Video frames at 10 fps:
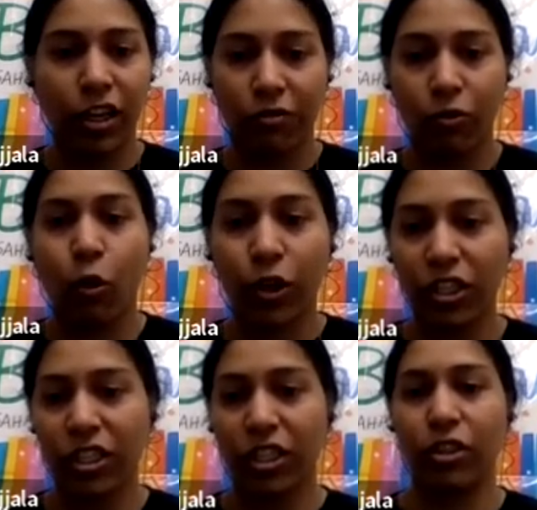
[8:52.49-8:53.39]
that
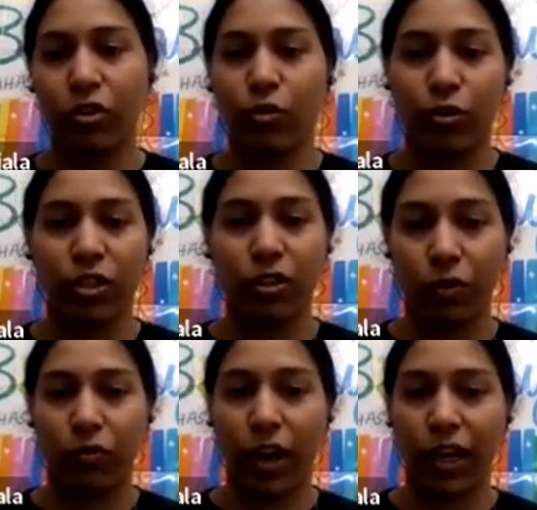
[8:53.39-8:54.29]
co-teaching these courses
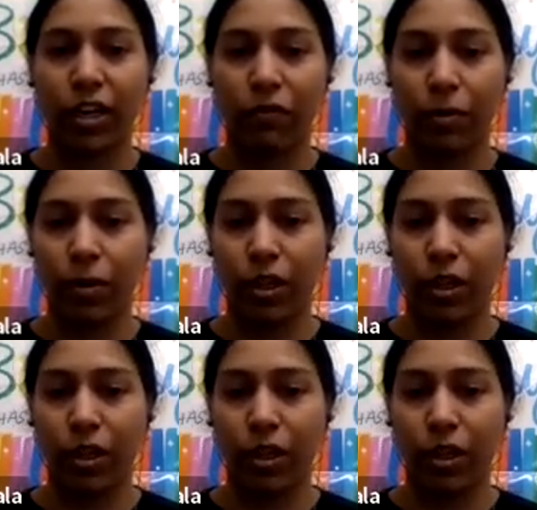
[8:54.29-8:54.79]
with faculty from